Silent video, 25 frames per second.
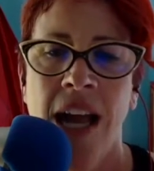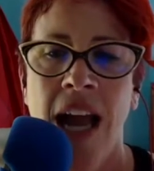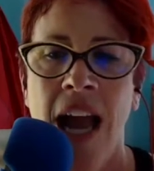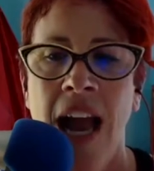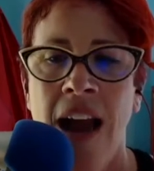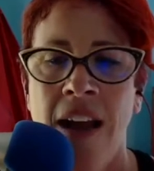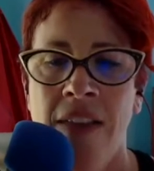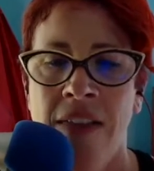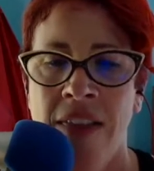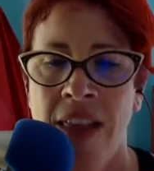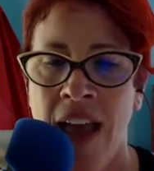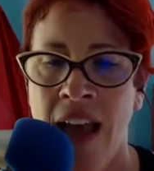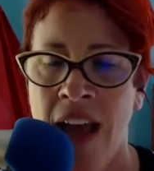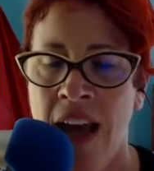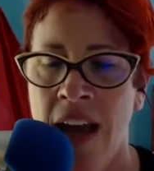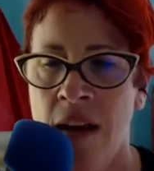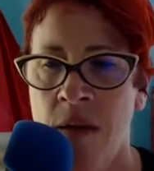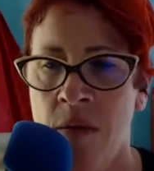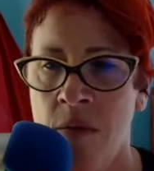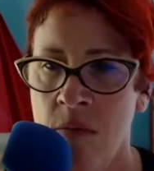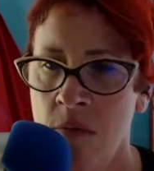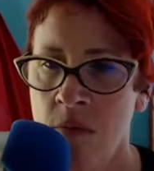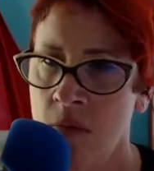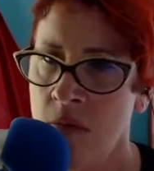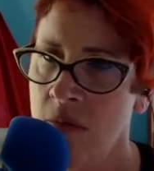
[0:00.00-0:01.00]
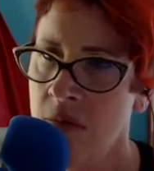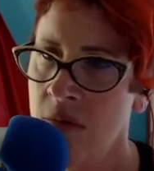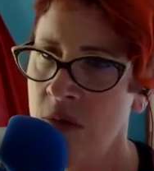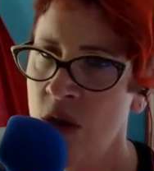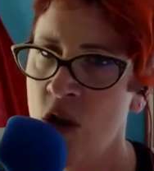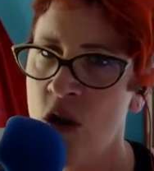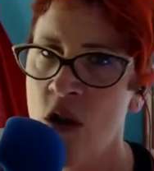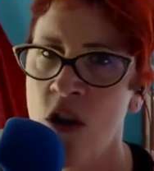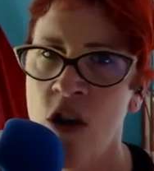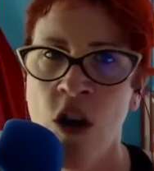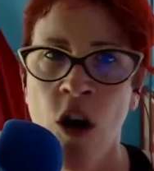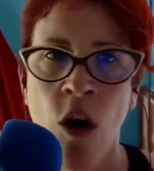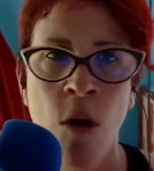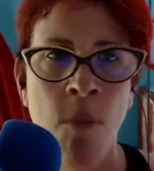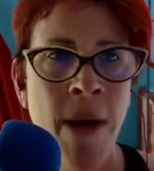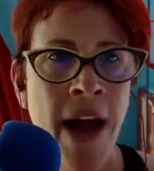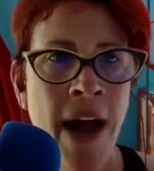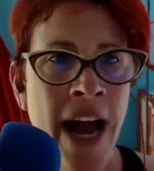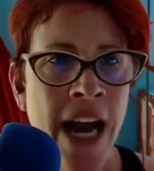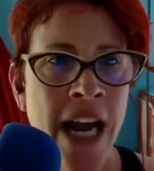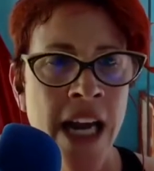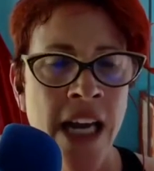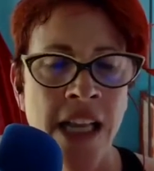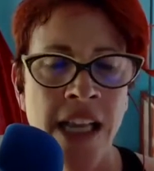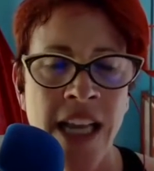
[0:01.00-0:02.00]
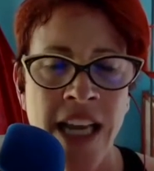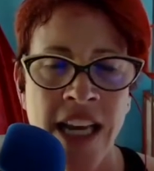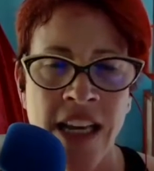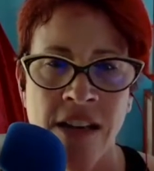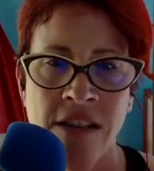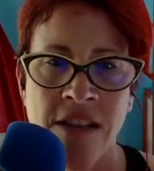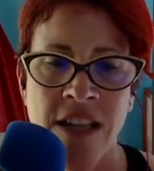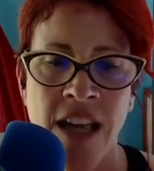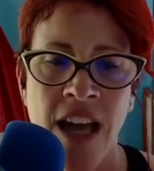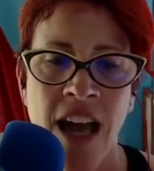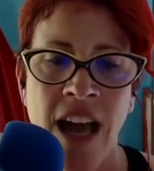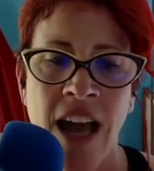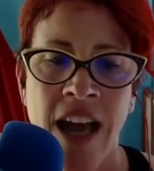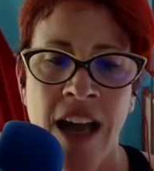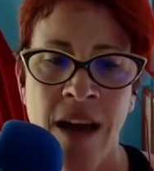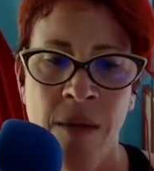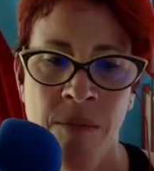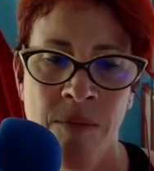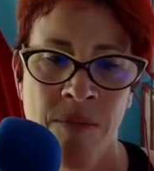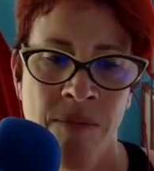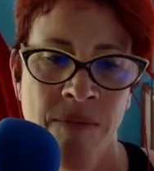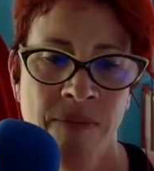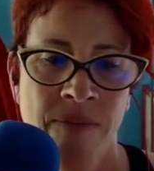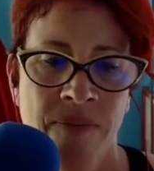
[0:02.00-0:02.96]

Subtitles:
And then you can go back at a later time.